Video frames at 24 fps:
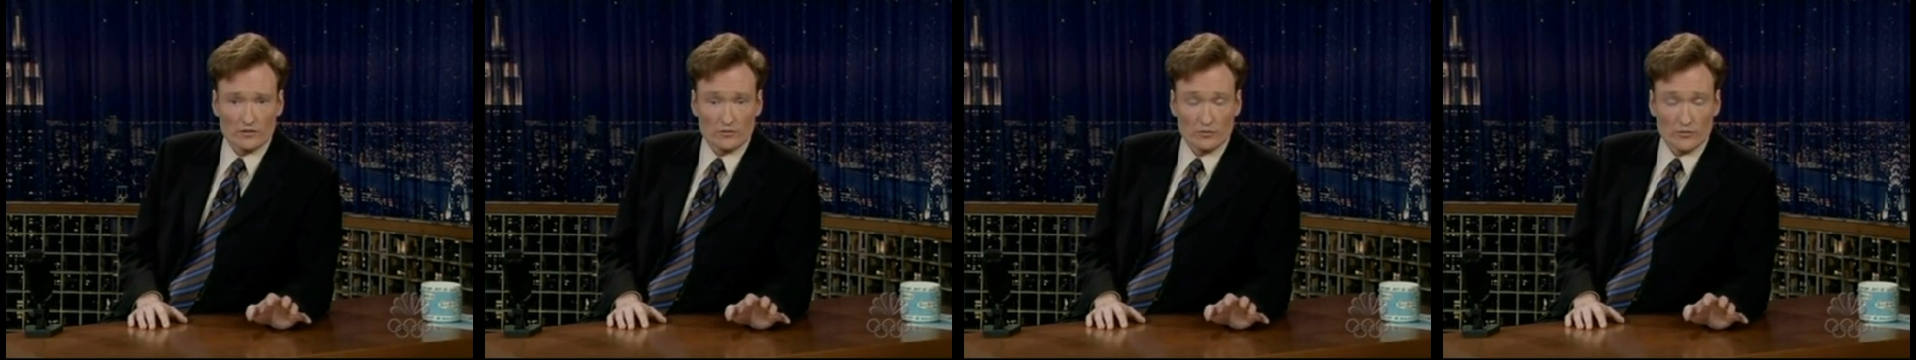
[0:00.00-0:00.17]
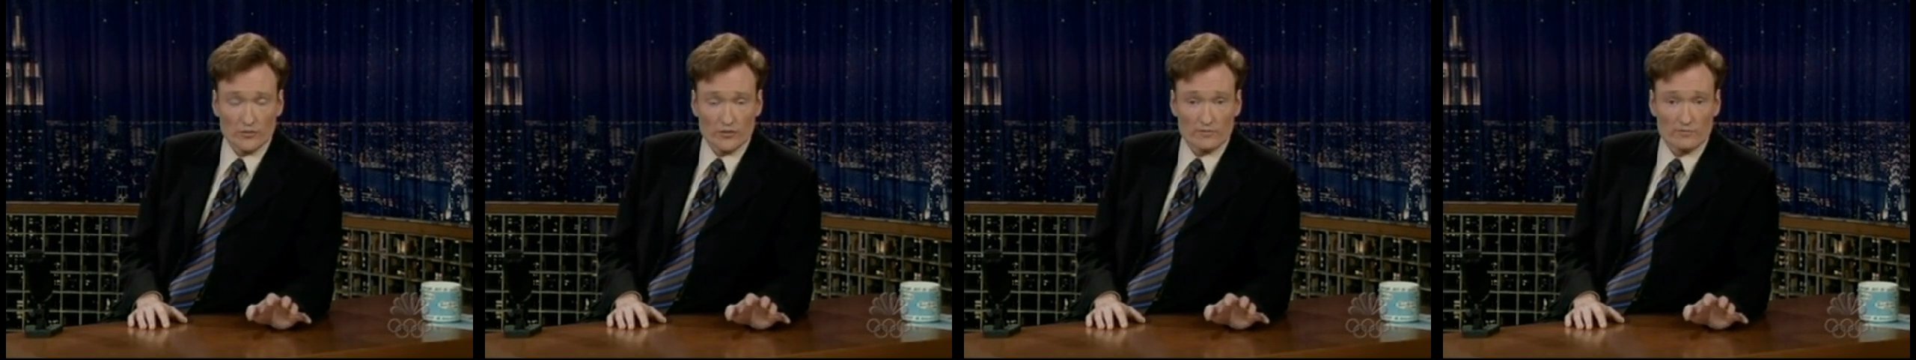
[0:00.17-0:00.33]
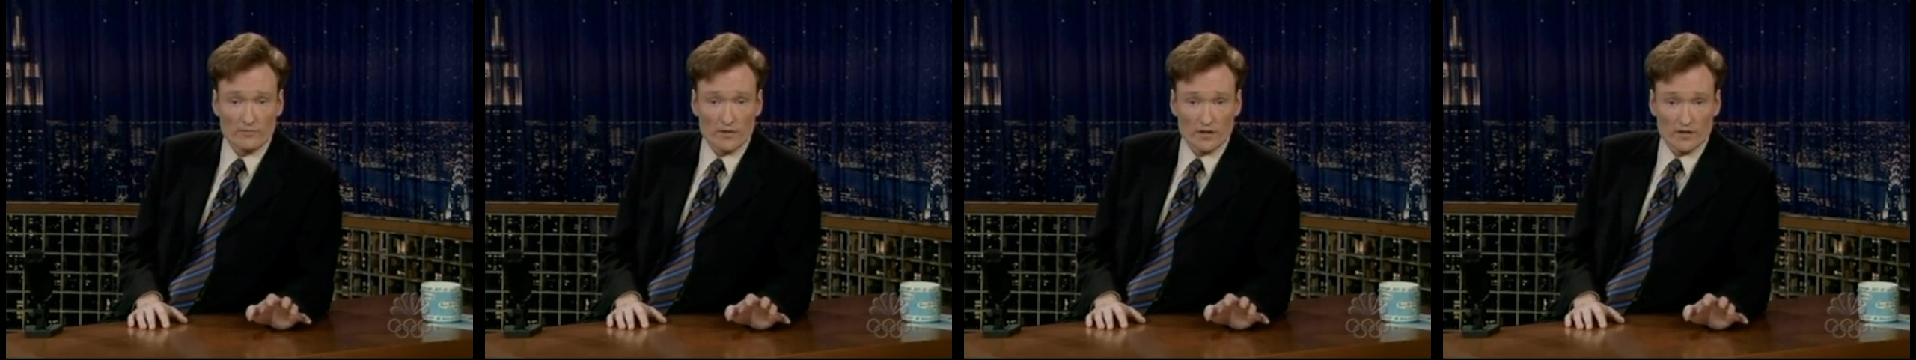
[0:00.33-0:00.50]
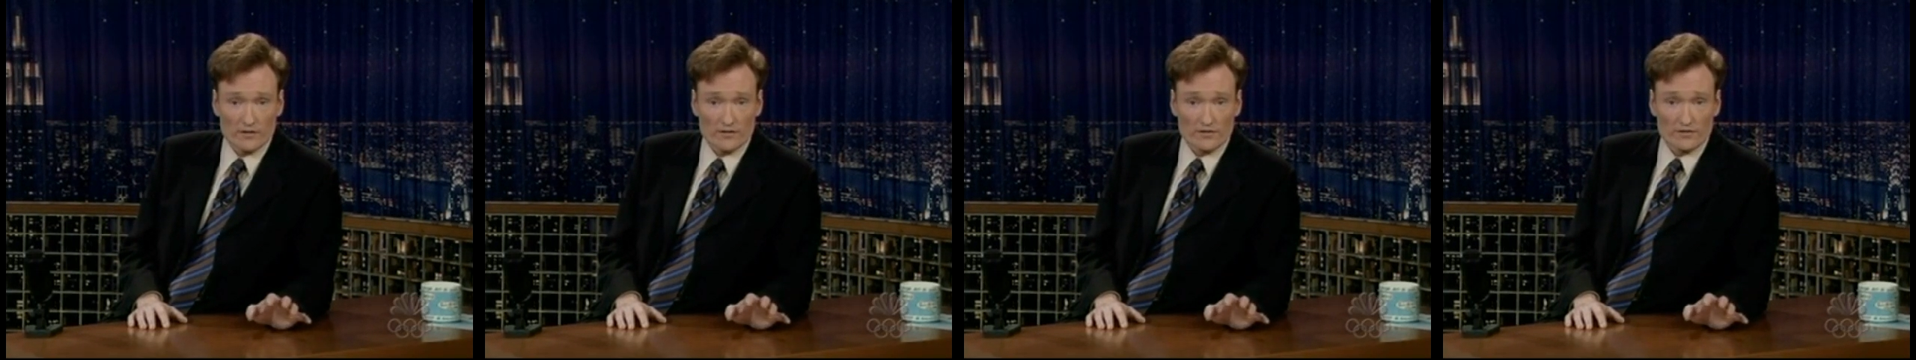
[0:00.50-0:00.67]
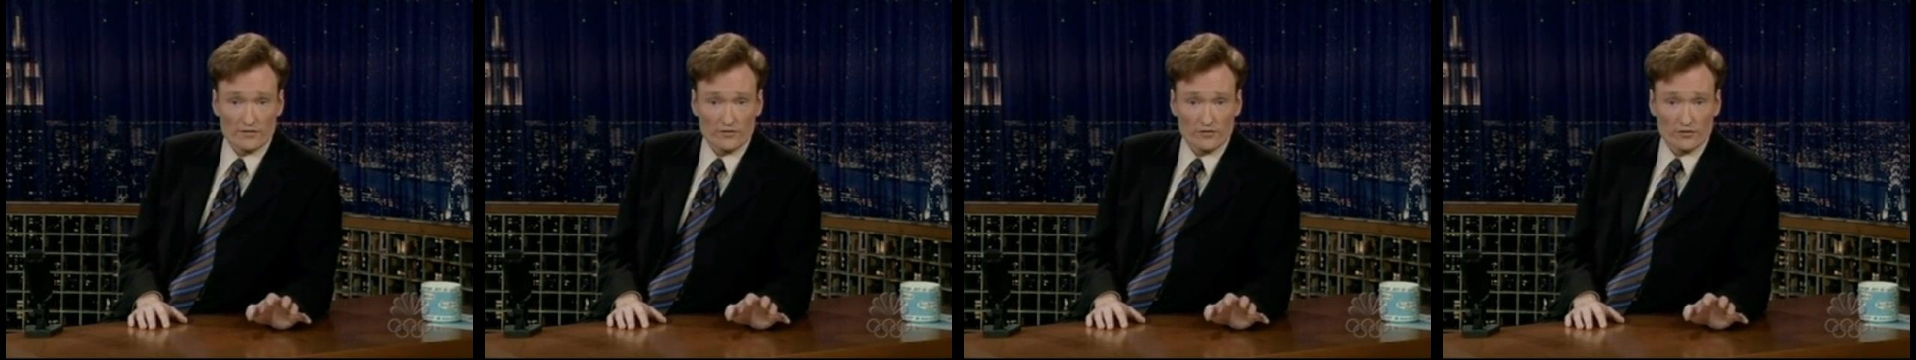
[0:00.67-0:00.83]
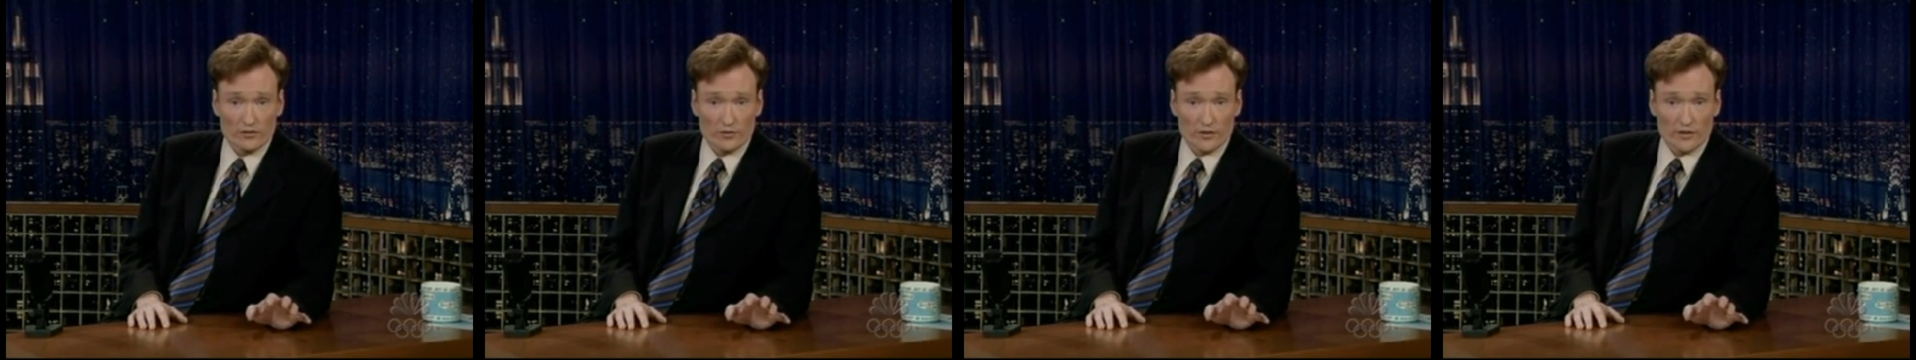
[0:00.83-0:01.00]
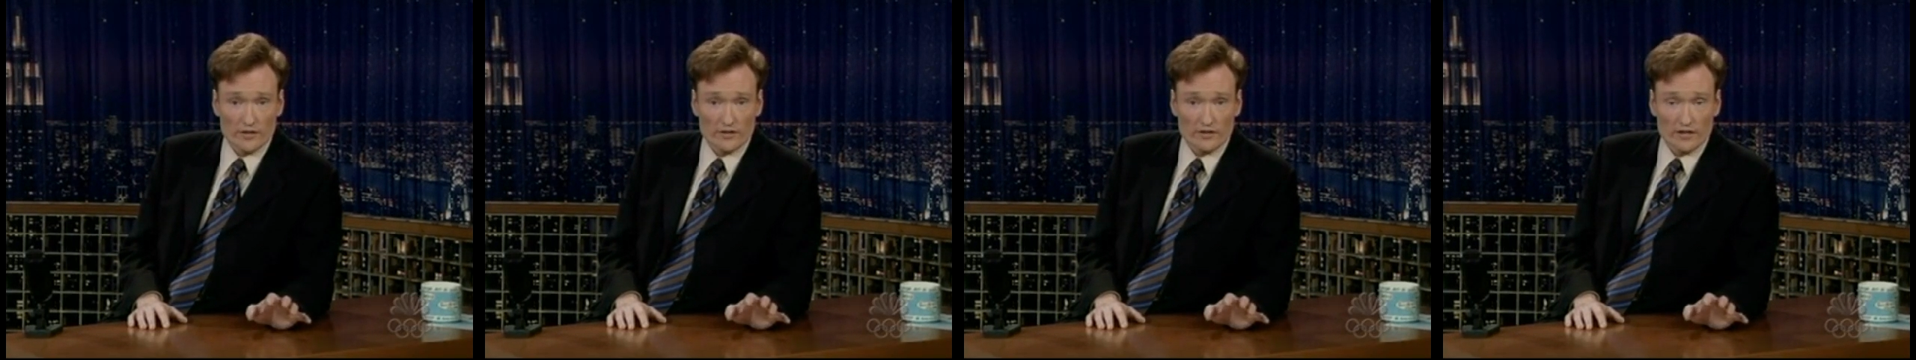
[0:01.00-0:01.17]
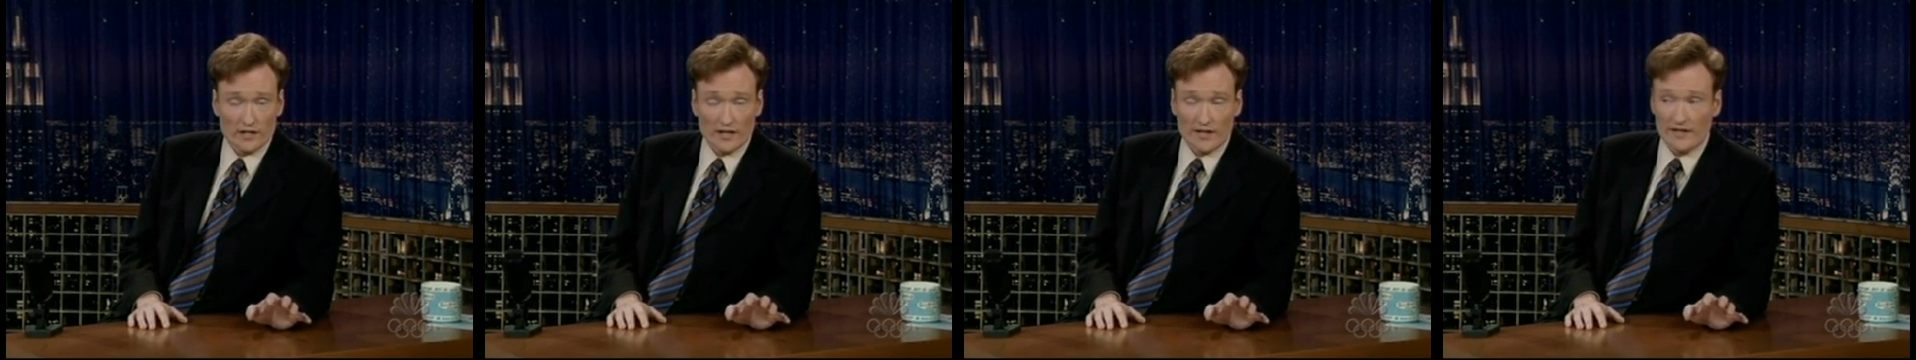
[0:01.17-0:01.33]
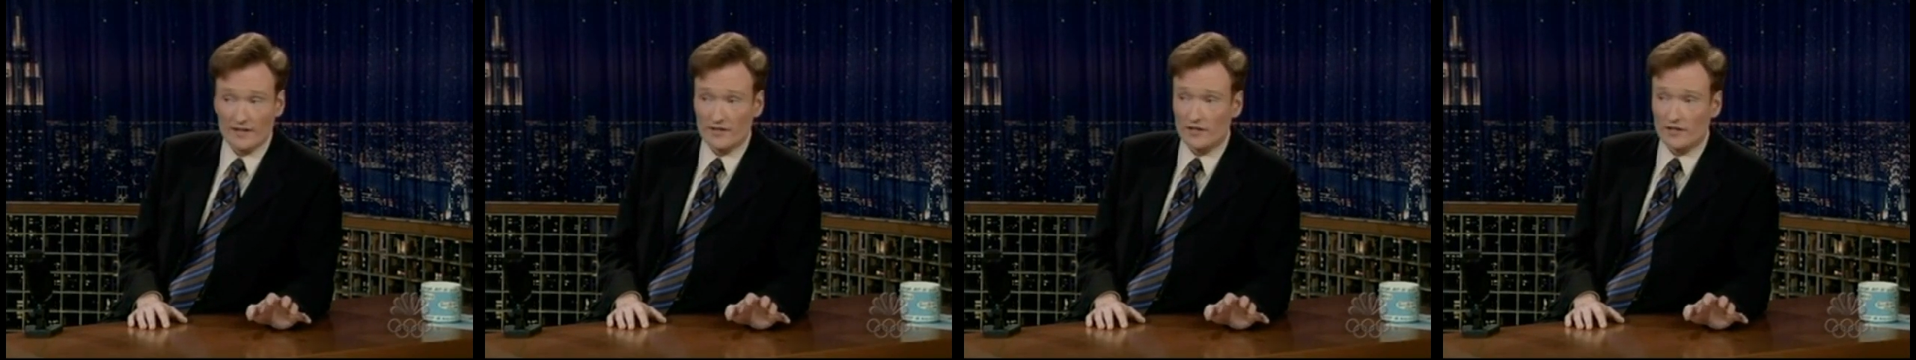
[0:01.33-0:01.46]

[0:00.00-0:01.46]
with Martha Stewart. And I